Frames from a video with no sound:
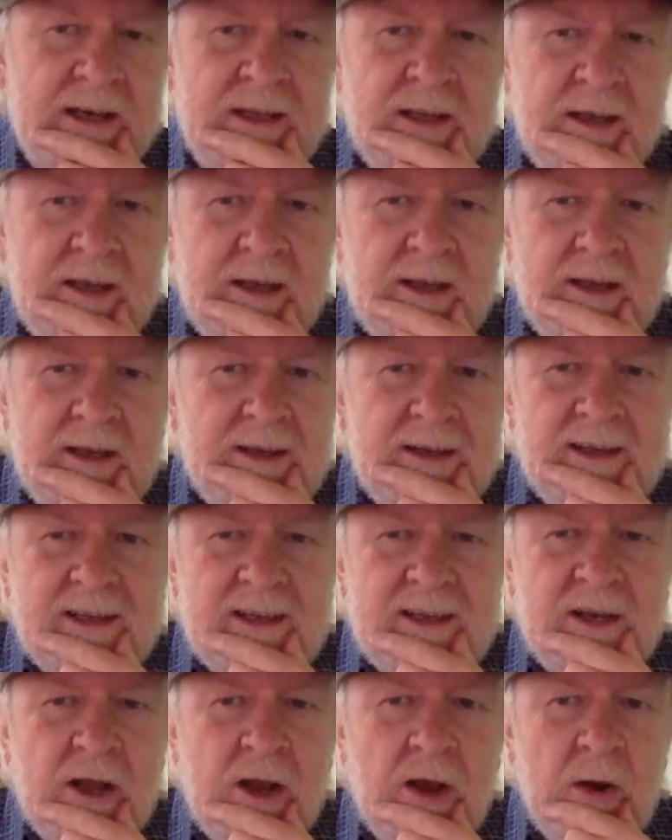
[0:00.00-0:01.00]
that,
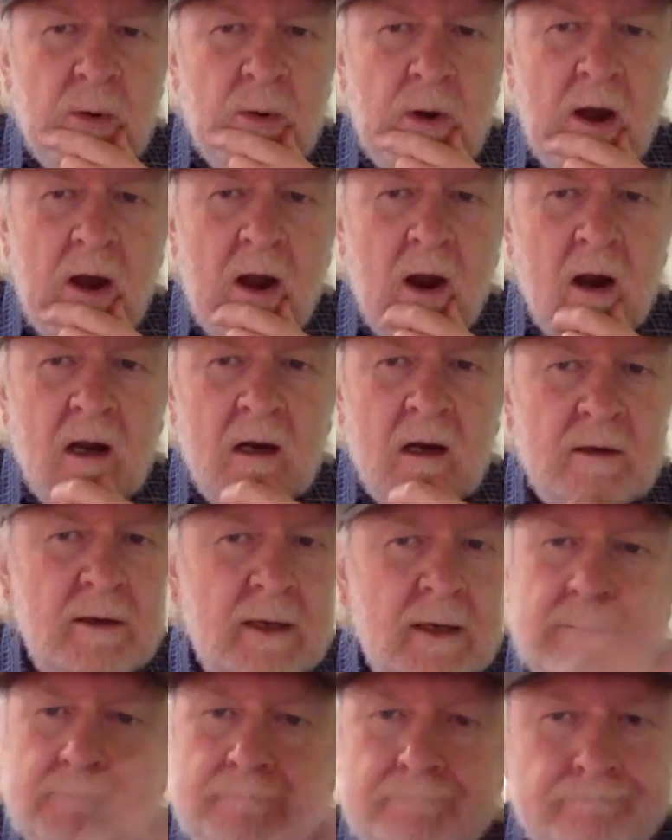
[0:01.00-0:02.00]
you know,
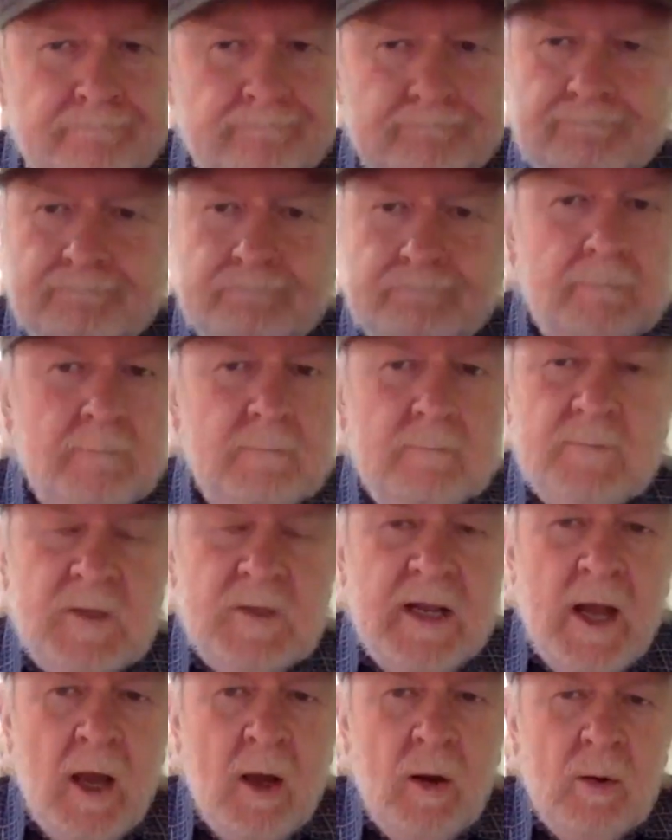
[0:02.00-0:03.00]
are, uh,
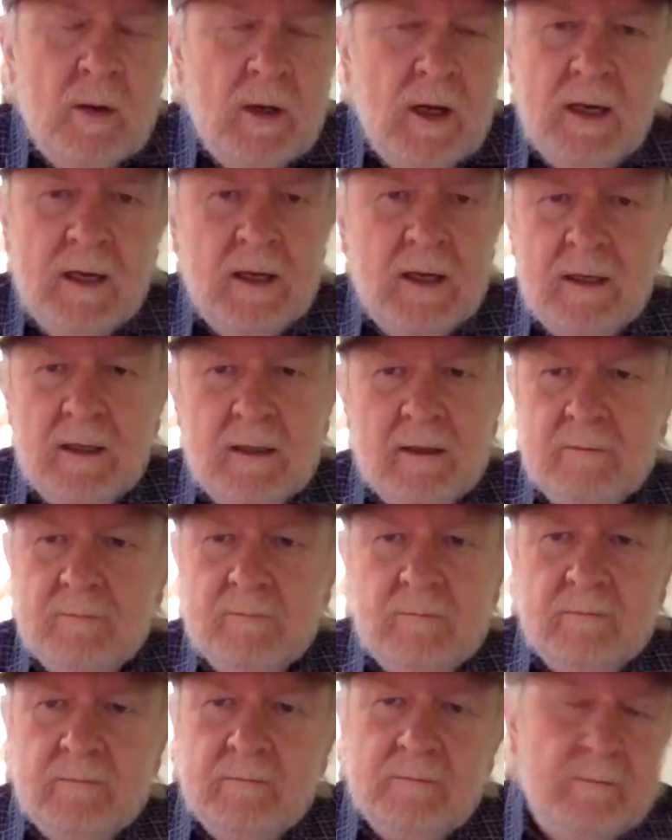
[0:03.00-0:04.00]
you know, uh,
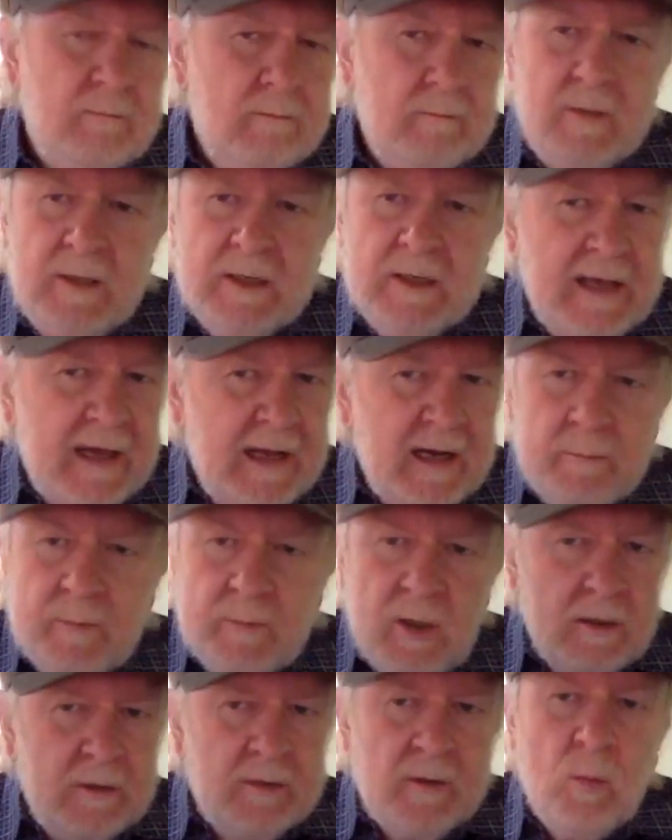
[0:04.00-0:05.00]

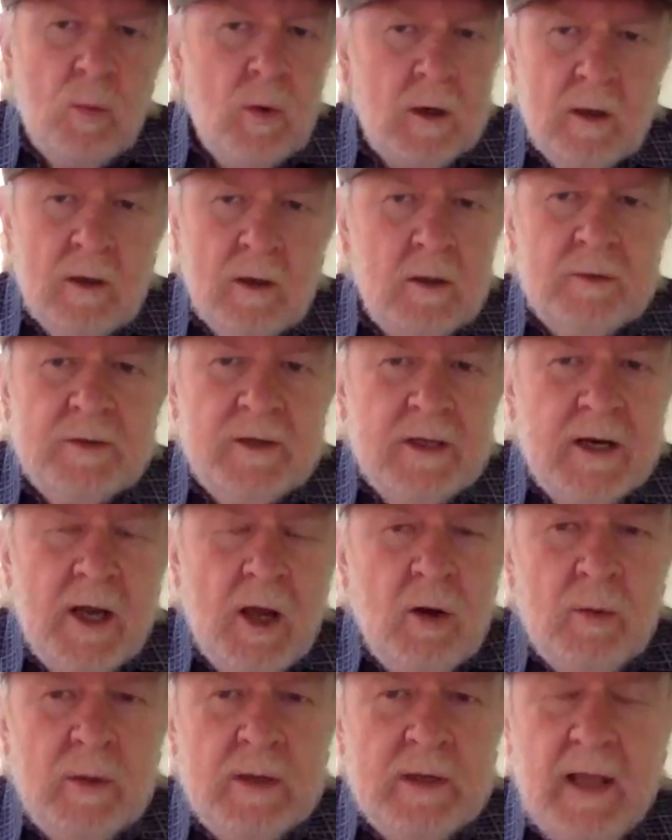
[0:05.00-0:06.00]
indelible in the world, you
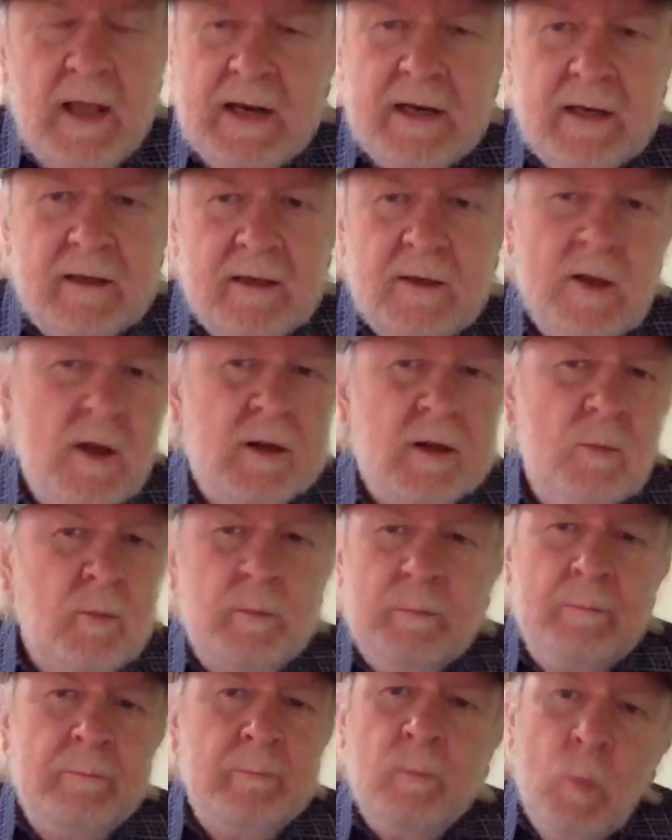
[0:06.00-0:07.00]
know, and, and you know,
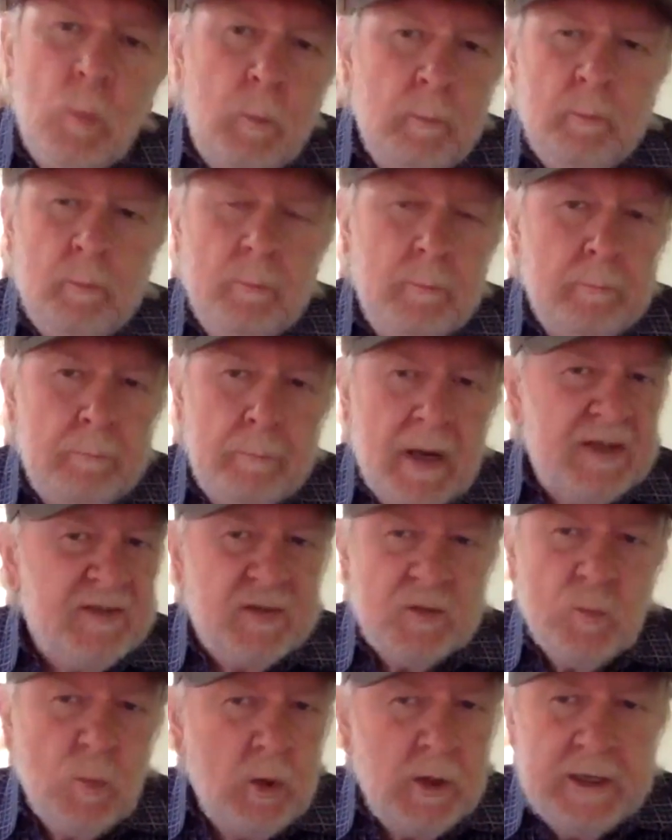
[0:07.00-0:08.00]

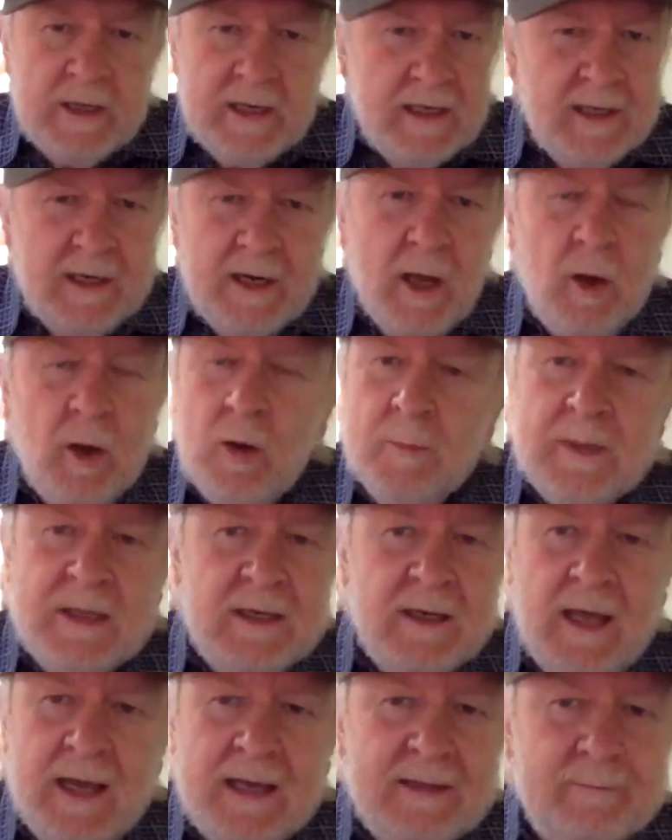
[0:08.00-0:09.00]
Buzz and Woody, you know, I
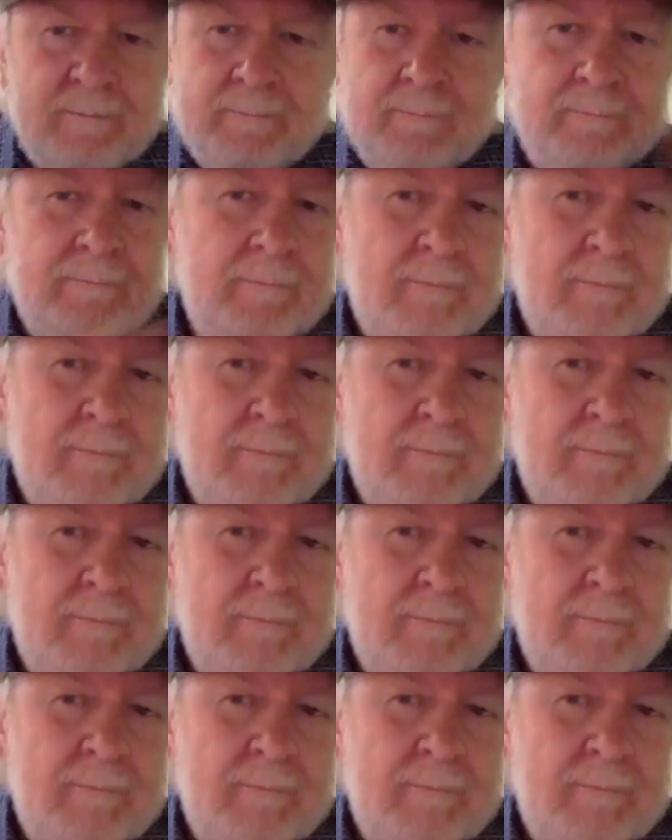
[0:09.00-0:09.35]
mean, like